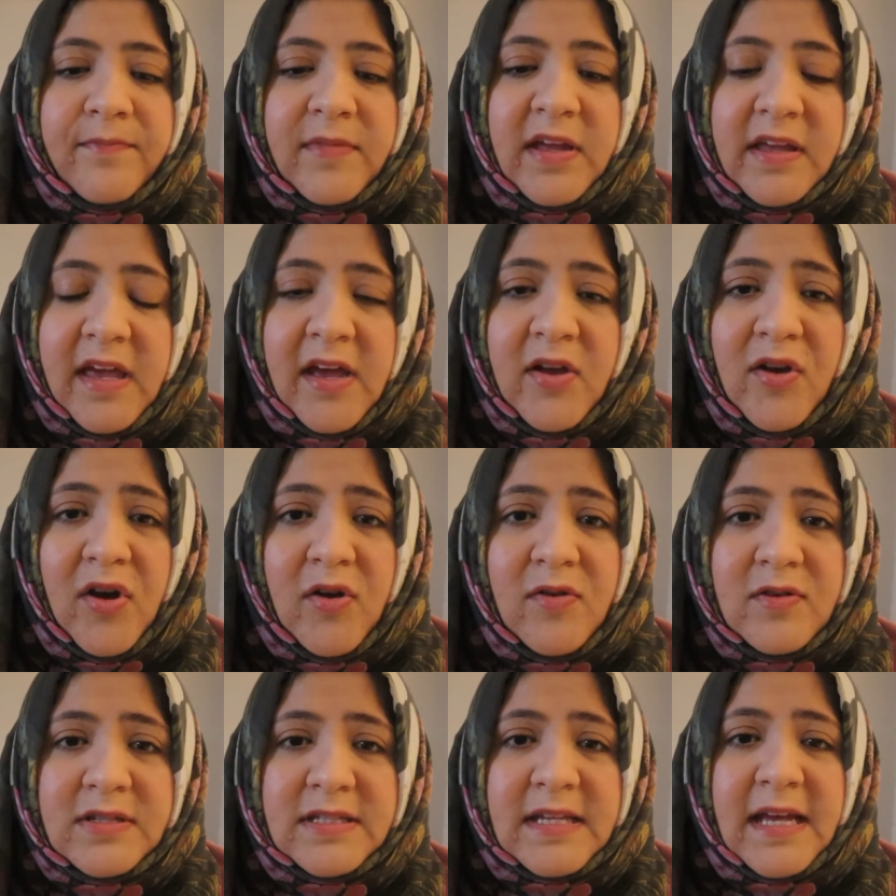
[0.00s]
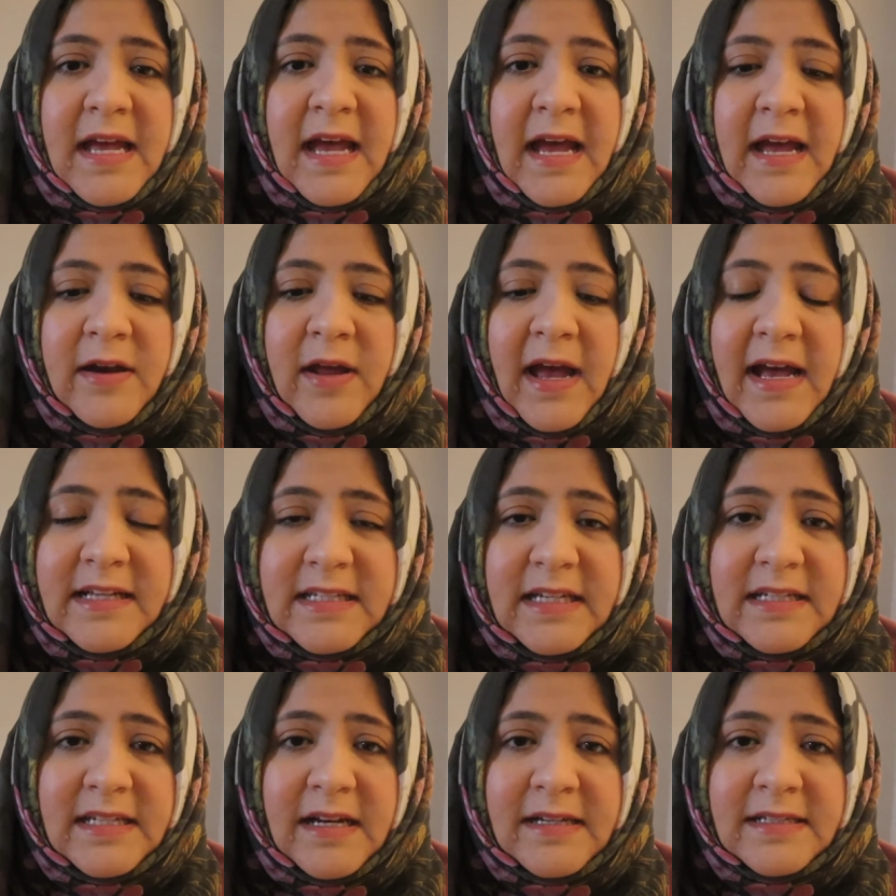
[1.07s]
The king goes, and as
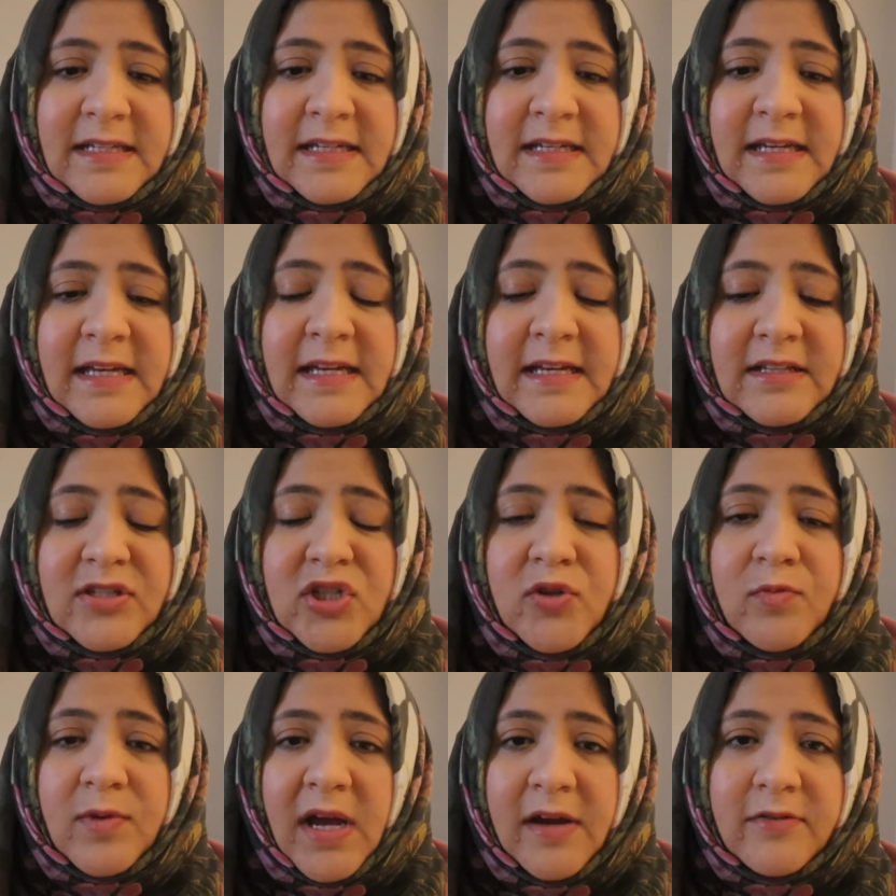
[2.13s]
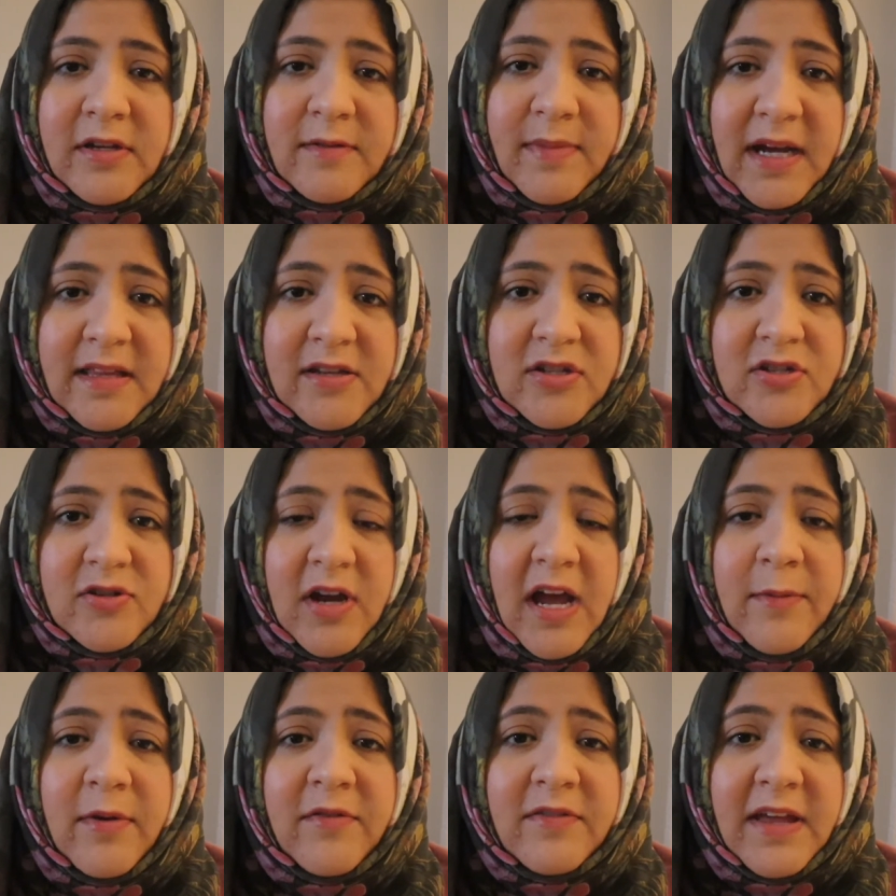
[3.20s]
he's hunting, he gets surrounded by this
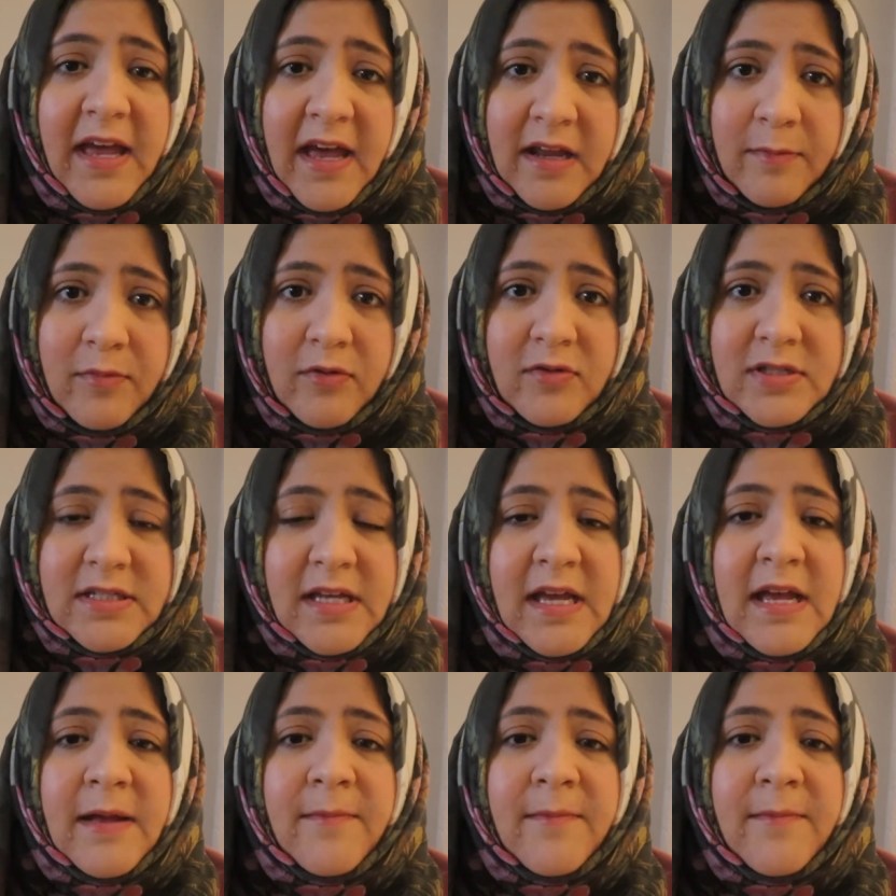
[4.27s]
tribe of cannibals.